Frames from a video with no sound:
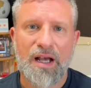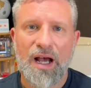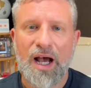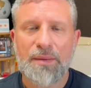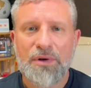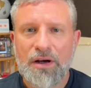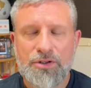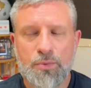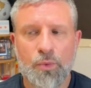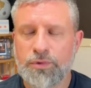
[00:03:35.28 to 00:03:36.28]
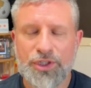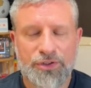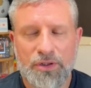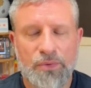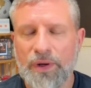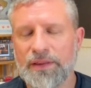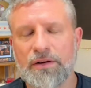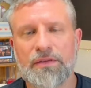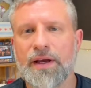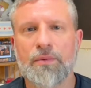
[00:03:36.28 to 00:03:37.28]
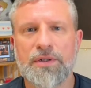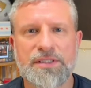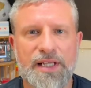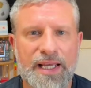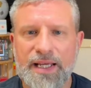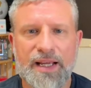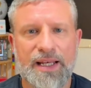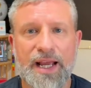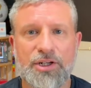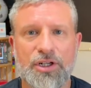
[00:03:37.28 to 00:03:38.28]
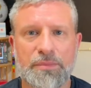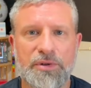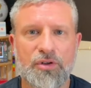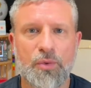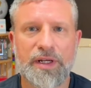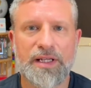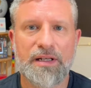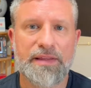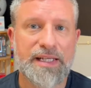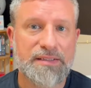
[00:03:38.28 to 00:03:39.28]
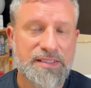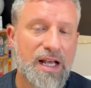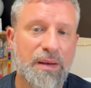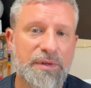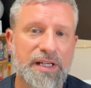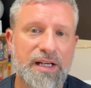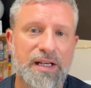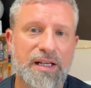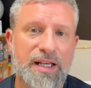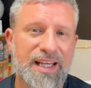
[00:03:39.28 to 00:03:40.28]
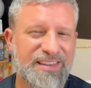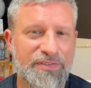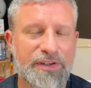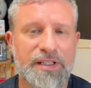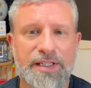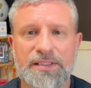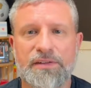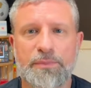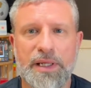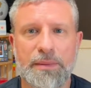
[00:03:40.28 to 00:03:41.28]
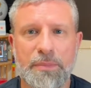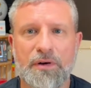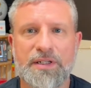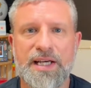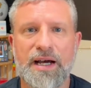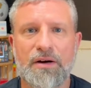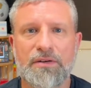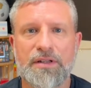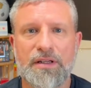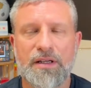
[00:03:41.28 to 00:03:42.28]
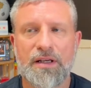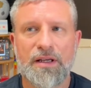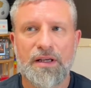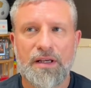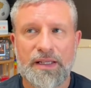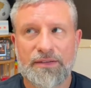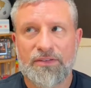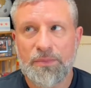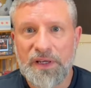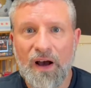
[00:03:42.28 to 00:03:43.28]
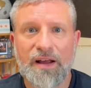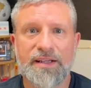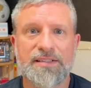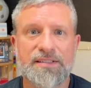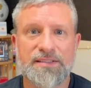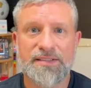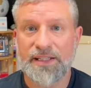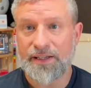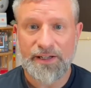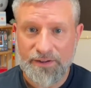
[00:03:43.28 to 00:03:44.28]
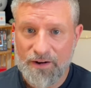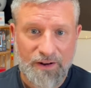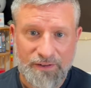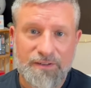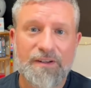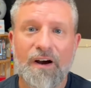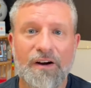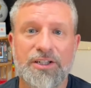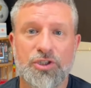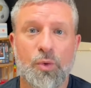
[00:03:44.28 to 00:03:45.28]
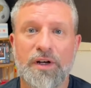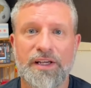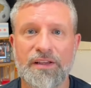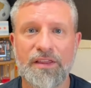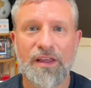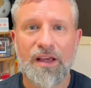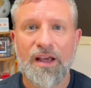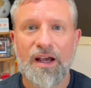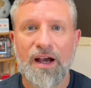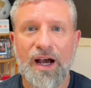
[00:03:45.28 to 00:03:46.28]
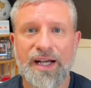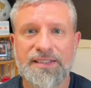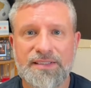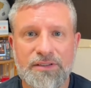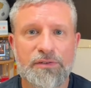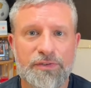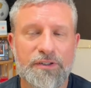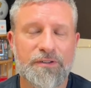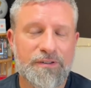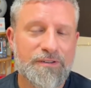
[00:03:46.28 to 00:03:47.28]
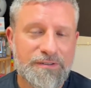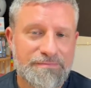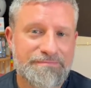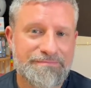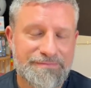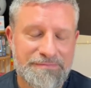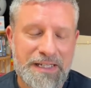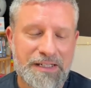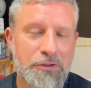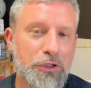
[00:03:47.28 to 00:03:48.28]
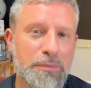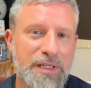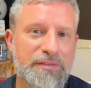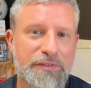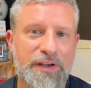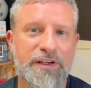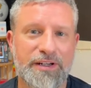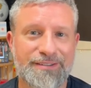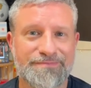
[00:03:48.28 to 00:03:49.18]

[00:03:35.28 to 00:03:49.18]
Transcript: I'm not sure whether there was any connection between the insomnia and the feelings of being burnt out. And to be honest, sitting here on August 20th, I still feel like a little bit of a failure.